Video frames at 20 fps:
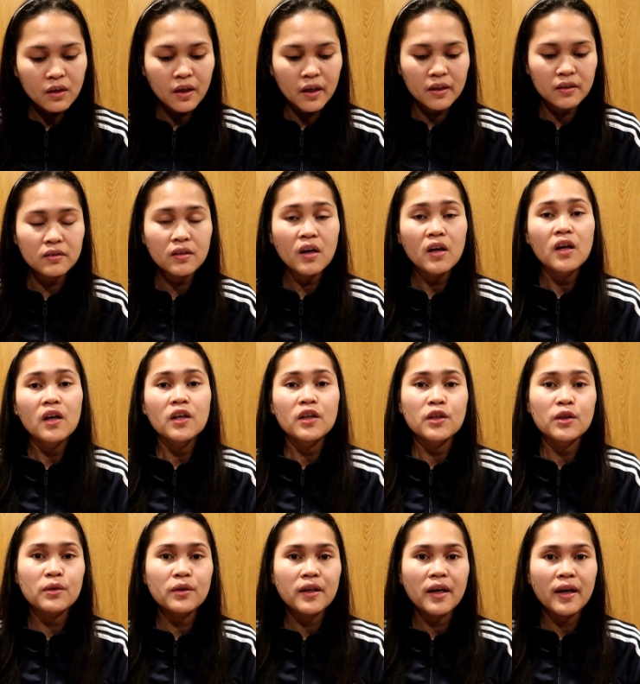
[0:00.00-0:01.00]
And
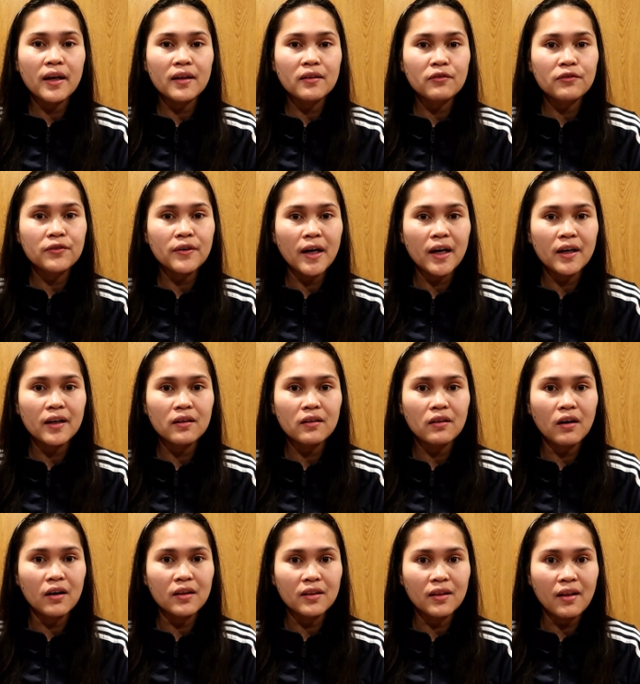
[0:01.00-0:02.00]
you can file
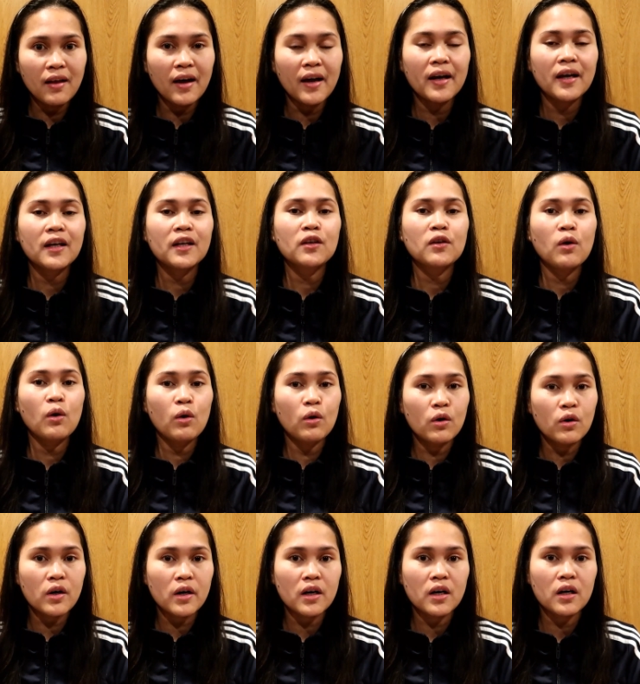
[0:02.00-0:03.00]
online
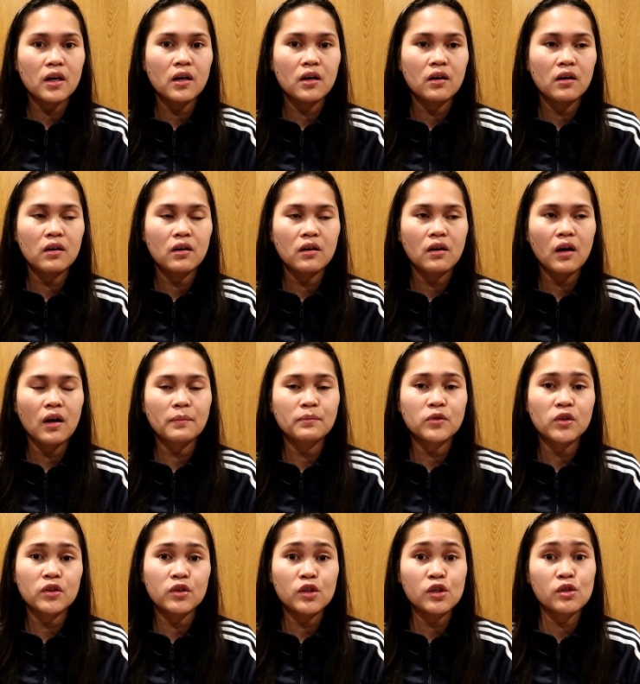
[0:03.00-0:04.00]
or
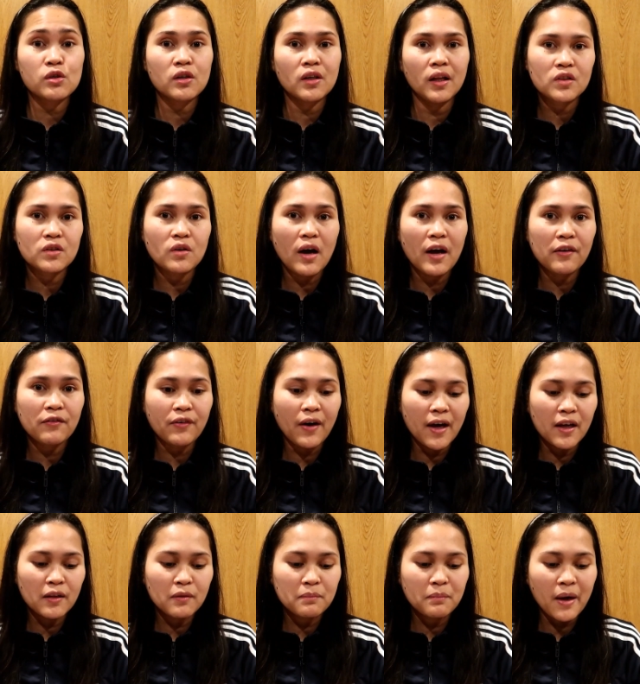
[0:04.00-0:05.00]
traditional. So I
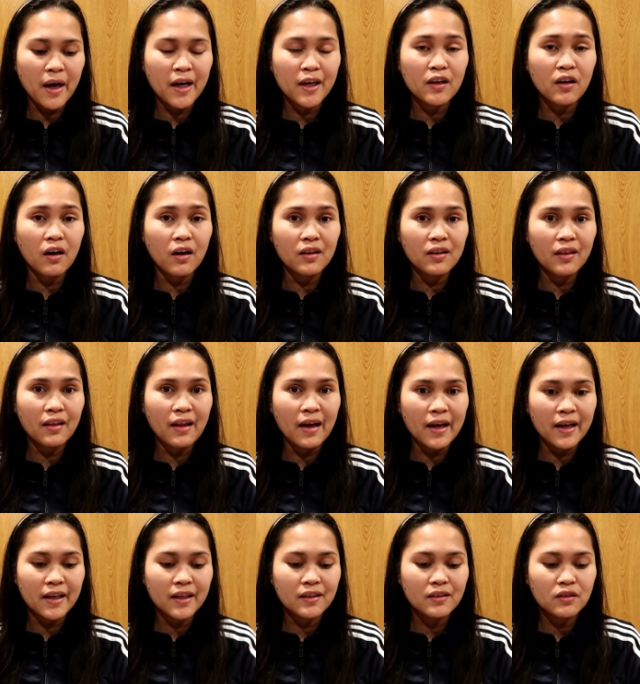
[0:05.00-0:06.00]
filed mine
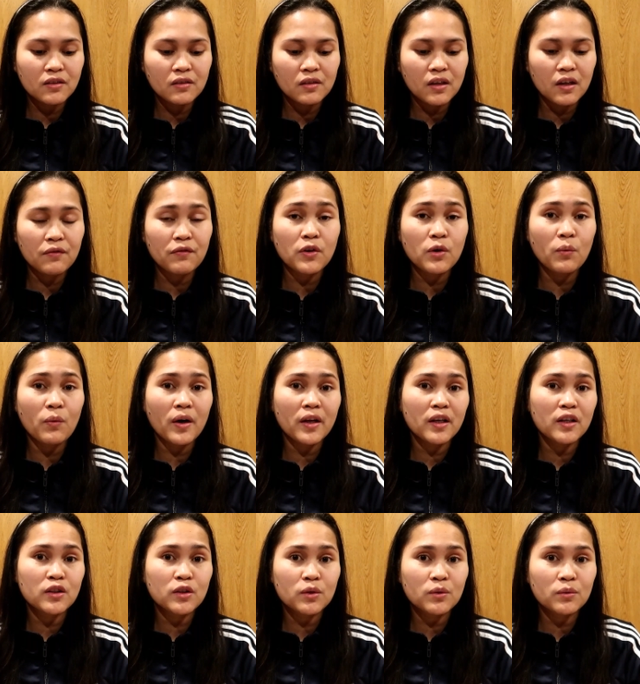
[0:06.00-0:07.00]
online. If you
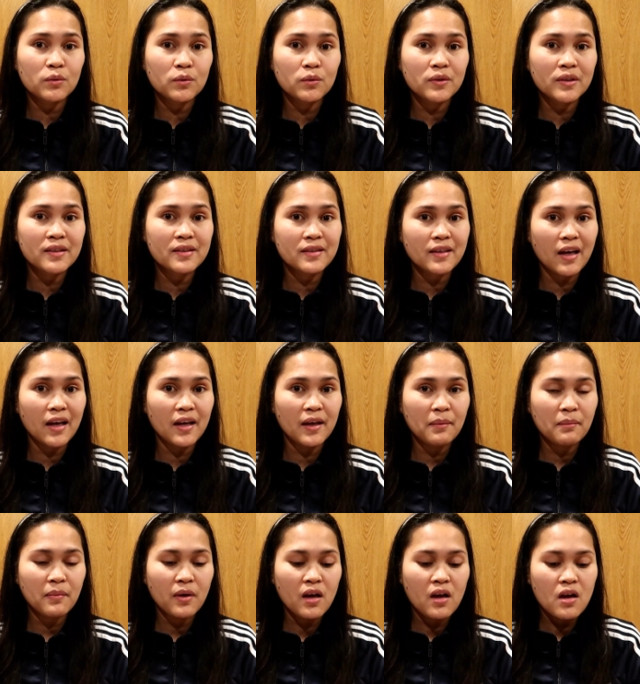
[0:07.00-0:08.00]
want to do the
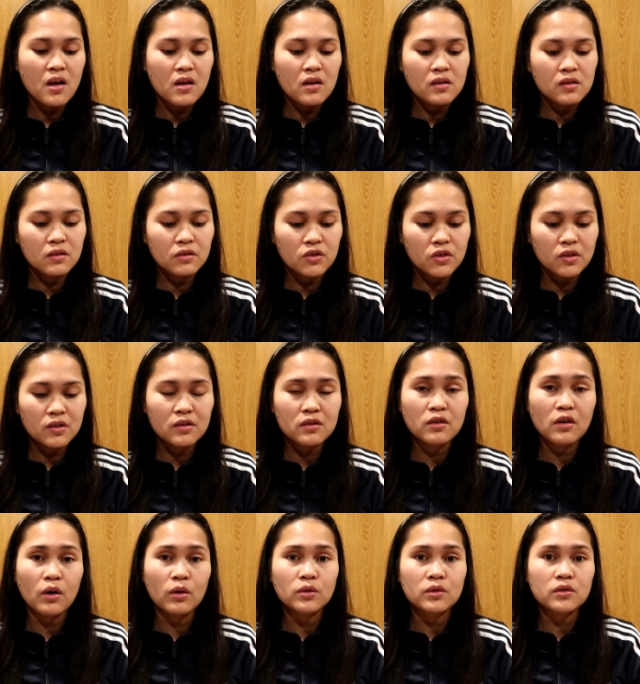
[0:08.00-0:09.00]
same, you
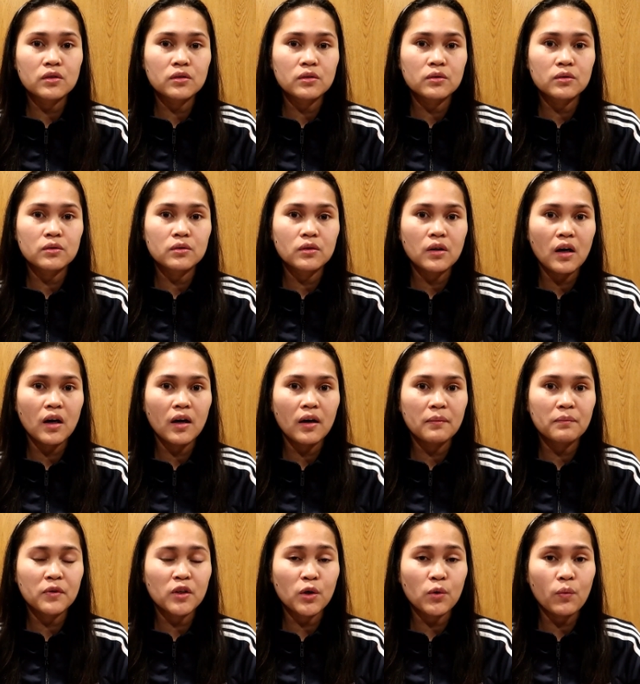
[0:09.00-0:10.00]
just go to
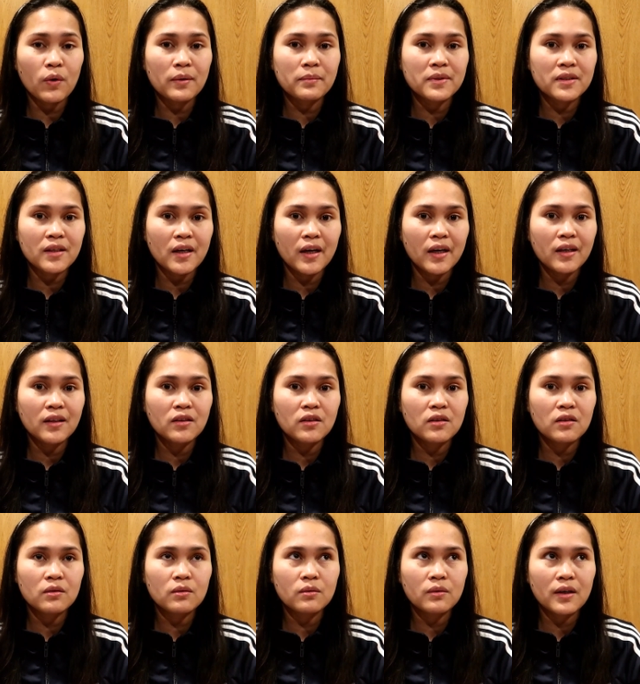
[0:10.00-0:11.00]
their website,
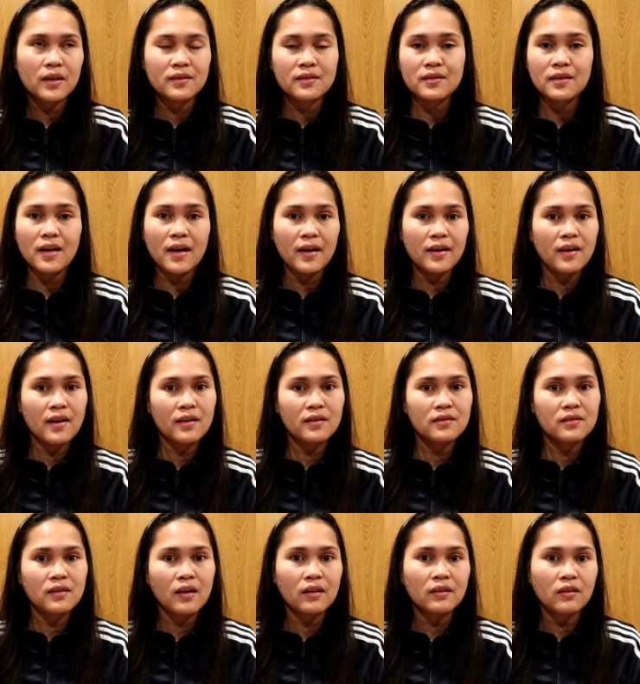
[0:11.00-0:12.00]

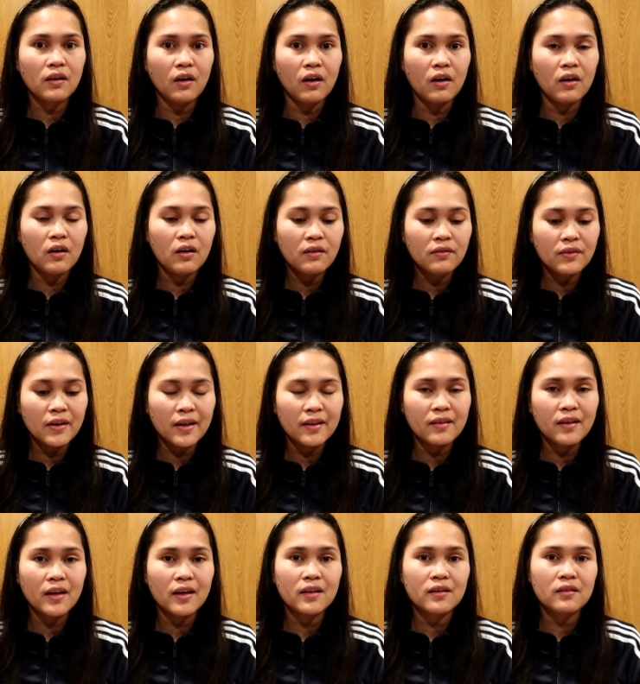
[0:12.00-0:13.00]
uscis.gov,
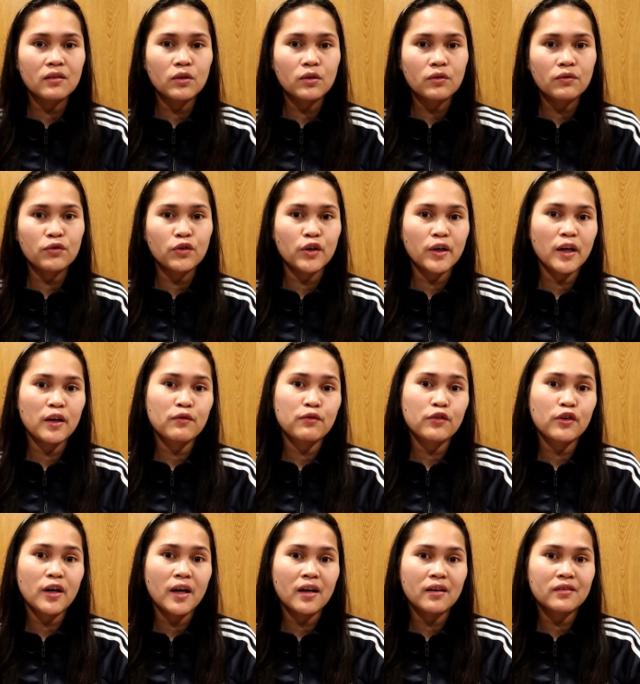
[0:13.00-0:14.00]
and then look for
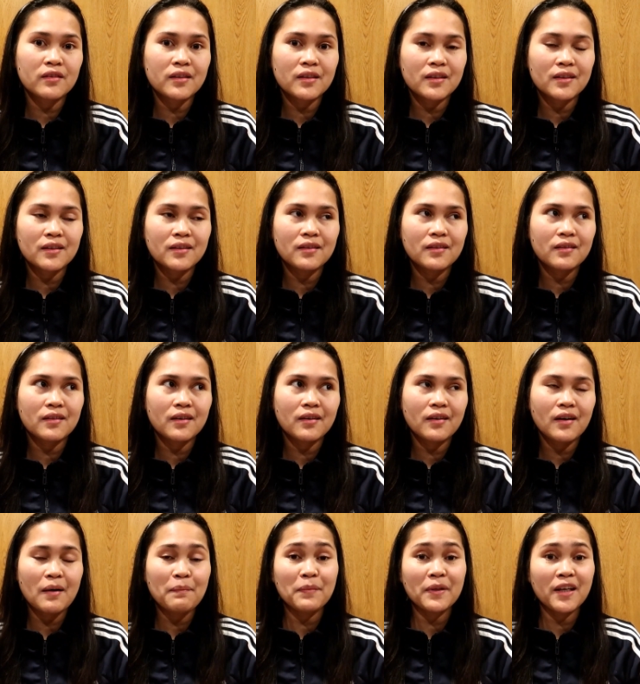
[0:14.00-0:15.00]
N400
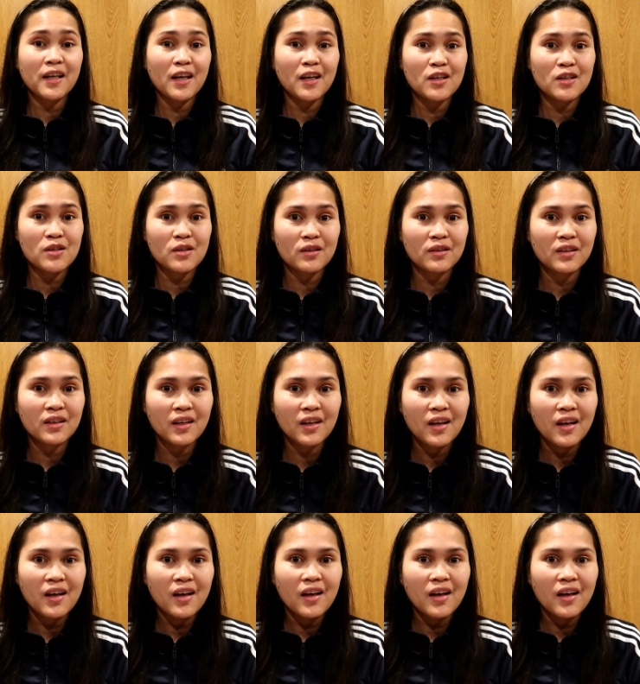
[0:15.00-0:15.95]
application.